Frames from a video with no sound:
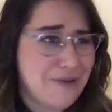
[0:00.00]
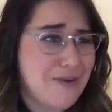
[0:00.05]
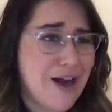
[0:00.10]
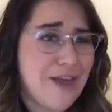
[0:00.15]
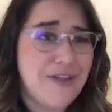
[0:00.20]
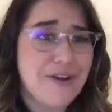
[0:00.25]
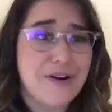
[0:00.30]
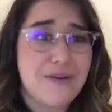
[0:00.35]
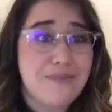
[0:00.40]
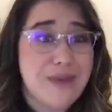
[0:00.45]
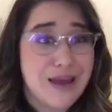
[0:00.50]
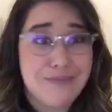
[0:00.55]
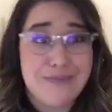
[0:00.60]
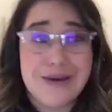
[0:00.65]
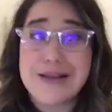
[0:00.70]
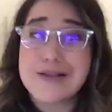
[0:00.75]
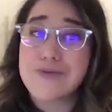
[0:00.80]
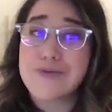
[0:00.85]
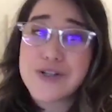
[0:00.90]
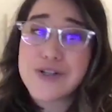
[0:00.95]
Whether
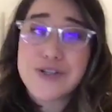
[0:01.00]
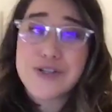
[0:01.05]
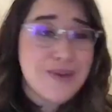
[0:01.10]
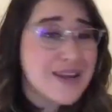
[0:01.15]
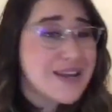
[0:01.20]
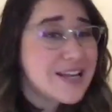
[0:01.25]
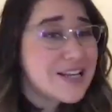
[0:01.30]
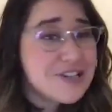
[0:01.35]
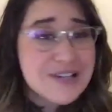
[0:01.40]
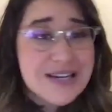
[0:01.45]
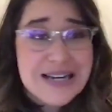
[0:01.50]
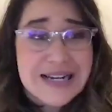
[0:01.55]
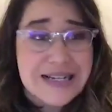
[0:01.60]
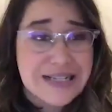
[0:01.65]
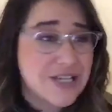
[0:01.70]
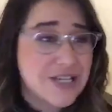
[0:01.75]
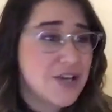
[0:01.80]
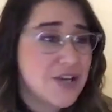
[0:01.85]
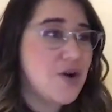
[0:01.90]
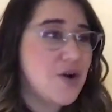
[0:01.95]
maybe it's one too many
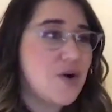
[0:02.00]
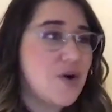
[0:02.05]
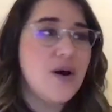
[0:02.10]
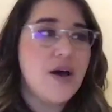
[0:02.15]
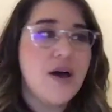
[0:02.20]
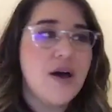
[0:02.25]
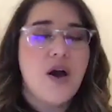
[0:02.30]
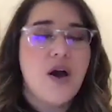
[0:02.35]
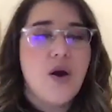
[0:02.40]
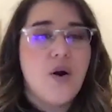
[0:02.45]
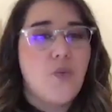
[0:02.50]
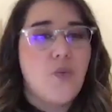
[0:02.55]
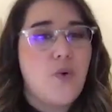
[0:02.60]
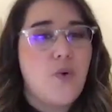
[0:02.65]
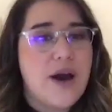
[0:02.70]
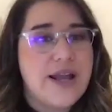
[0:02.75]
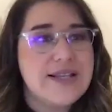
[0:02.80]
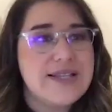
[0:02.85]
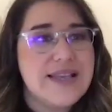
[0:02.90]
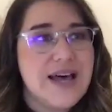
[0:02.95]
drinks, you know,
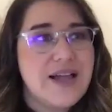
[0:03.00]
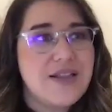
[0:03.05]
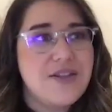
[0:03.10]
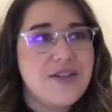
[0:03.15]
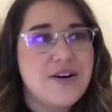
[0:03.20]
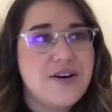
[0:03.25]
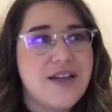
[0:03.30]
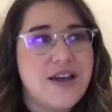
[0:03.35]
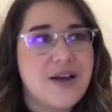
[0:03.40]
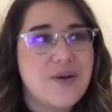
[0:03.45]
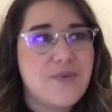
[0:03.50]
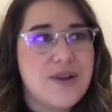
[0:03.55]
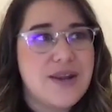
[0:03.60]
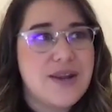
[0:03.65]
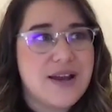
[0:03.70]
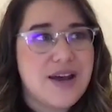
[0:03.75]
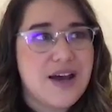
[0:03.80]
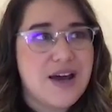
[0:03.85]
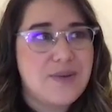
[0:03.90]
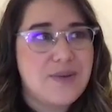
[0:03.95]
what does that look like when
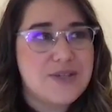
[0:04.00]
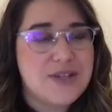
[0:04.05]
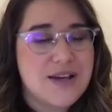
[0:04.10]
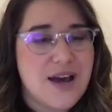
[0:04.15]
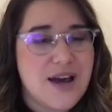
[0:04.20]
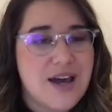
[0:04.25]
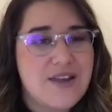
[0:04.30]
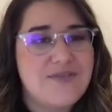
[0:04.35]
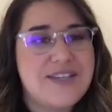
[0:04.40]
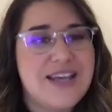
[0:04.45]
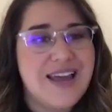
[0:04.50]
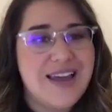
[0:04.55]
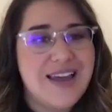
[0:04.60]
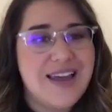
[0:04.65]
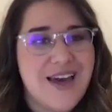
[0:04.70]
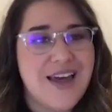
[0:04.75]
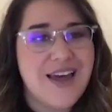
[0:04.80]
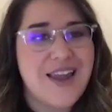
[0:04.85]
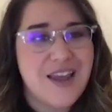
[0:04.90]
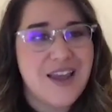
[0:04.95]
it comes to kind of
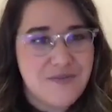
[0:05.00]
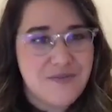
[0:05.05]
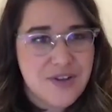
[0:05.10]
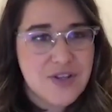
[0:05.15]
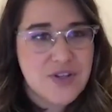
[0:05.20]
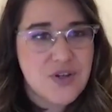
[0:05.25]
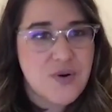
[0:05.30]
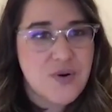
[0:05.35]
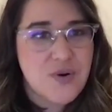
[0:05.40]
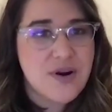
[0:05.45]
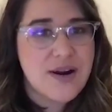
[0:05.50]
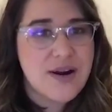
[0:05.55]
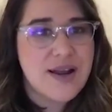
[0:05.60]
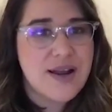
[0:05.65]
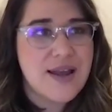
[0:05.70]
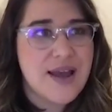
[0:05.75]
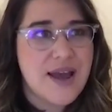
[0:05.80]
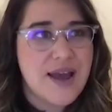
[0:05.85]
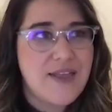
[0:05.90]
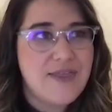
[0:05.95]
taking that
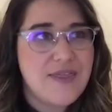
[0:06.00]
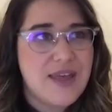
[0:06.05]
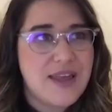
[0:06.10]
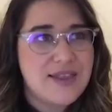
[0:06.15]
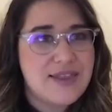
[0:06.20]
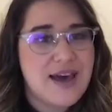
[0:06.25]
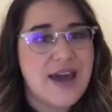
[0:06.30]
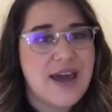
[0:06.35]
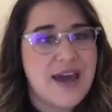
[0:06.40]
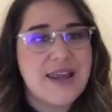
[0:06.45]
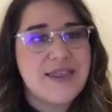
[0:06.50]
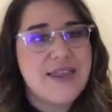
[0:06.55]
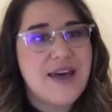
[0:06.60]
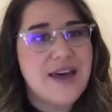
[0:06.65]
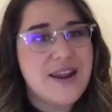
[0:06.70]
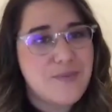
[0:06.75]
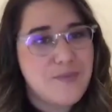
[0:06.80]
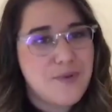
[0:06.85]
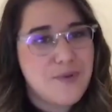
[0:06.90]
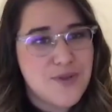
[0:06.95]
inventory and then lining
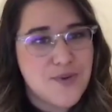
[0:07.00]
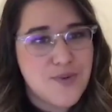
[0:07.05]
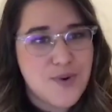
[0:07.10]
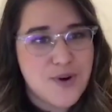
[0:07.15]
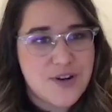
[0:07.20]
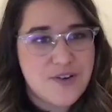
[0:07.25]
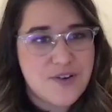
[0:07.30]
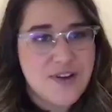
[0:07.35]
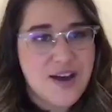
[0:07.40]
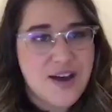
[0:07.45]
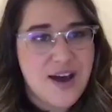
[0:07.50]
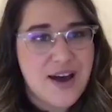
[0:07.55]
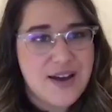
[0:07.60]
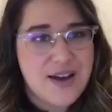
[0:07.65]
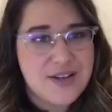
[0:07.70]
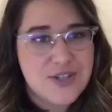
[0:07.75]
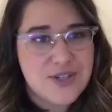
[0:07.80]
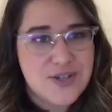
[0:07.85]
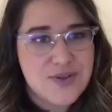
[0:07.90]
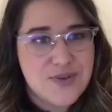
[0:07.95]
that up with the Word of
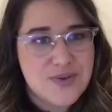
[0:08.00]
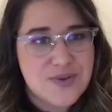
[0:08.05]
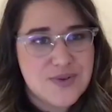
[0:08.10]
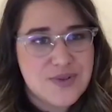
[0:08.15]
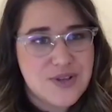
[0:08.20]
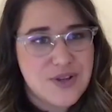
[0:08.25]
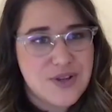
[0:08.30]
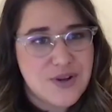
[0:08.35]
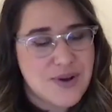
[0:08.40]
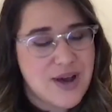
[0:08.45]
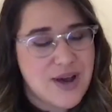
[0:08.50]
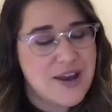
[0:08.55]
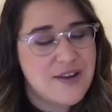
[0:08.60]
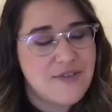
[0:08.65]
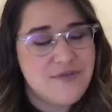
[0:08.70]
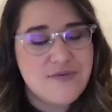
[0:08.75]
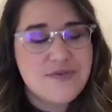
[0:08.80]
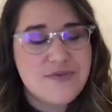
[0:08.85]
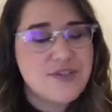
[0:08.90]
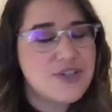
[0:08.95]
God to, you know, kind
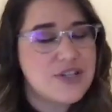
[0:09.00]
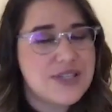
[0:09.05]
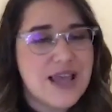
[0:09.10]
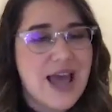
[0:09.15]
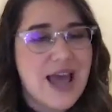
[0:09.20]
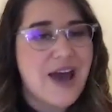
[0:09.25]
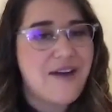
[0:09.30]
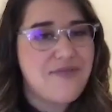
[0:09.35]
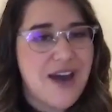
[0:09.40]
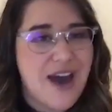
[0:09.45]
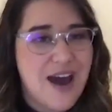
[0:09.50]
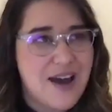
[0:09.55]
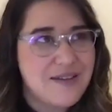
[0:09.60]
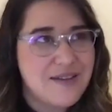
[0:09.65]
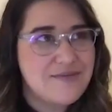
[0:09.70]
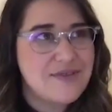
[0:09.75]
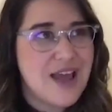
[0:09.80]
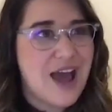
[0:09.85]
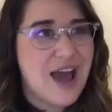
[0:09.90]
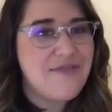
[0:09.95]
of just have
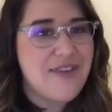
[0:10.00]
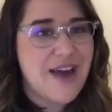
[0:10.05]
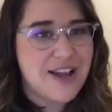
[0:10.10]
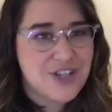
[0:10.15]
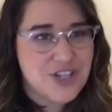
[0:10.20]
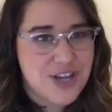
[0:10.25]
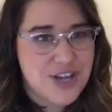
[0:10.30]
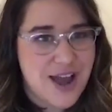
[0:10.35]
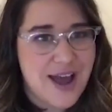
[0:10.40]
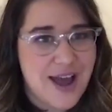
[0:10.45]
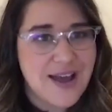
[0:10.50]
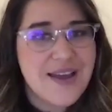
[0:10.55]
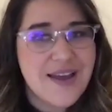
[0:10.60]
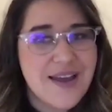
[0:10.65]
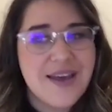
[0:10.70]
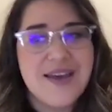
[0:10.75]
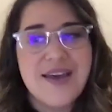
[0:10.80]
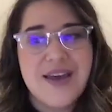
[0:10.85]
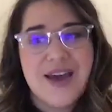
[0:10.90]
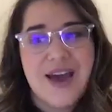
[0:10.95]
that check
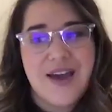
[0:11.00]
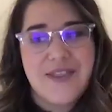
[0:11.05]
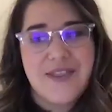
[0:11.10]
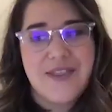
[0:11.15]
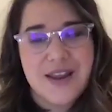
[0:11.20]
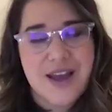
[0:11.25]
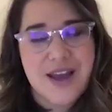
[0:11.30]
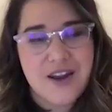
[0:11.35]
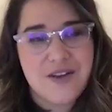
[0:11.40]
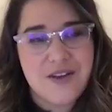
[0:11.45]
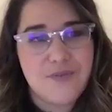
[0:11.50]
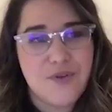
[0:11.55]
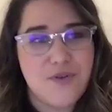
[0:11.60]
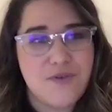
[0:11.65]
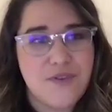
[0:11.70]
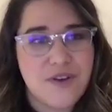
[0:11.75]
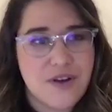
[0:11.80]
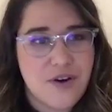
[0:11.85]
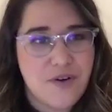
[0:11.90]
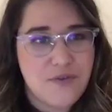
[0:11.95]
and then kind of
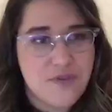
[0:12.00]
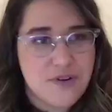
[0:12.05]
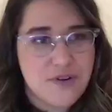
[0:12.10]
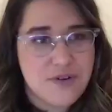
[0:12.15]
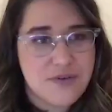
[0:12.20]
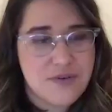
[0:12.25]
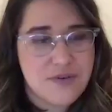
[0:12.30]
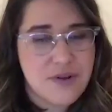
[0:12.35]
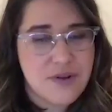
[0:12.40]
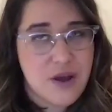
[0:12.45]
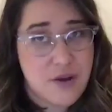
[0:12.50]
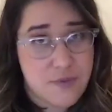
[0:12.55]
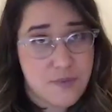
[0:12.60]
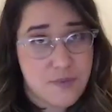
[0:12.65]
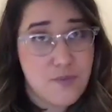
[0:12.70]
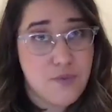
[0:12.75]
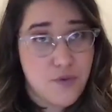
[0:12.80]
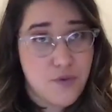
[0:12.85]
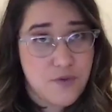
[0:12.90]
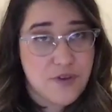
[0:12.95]
moving over,
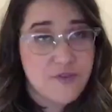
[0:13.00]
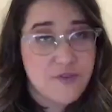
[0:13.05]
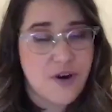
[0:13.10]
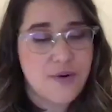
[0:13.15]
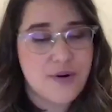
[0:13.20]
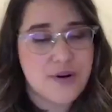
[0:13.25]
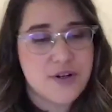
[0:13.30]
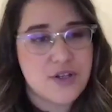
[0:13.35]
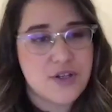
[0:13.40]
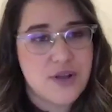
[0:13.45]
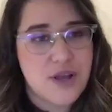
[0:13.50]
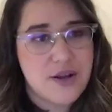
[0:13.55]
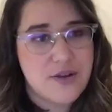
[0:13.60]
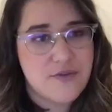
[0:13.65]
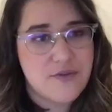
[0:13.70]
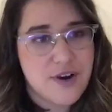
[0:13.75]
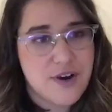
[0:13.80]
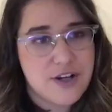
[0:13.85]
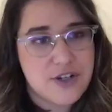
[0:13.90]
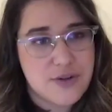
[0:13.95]
moving forward in a
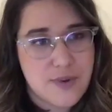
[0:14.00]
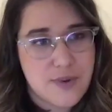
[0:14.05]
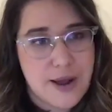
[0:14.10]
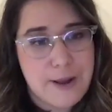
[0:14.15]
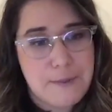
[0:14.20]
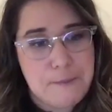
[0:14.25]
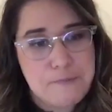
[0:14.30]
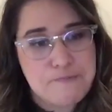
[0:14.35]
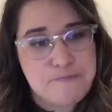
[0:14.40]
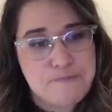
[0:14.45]
fresh way?